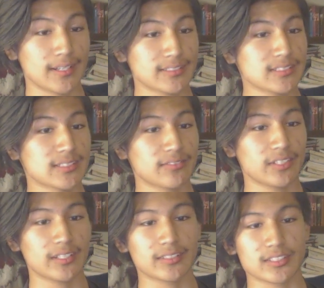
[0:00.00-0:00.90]
In
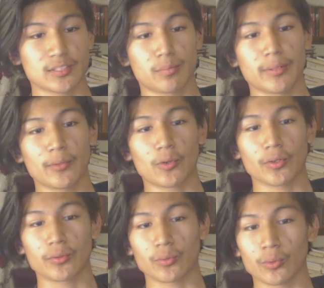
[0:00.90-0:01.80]
1978, the Supreme
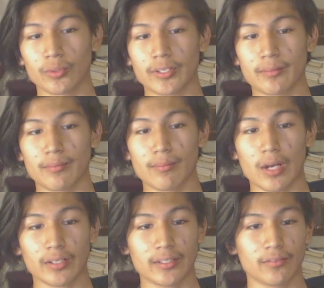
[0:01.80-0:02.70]
Court ruled in
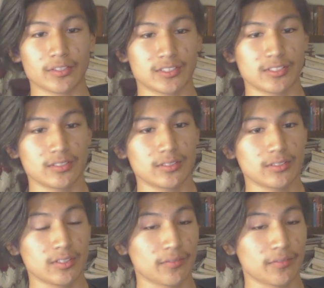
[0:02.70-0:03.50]
Bakke v.